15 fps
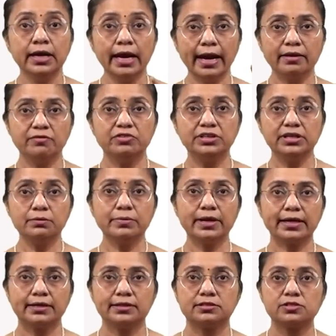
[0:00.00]
and within
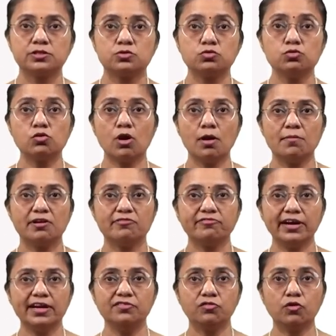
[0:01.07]
brackets 2,
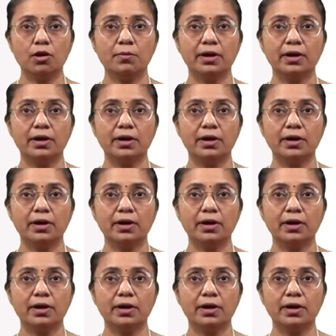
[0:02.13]
5,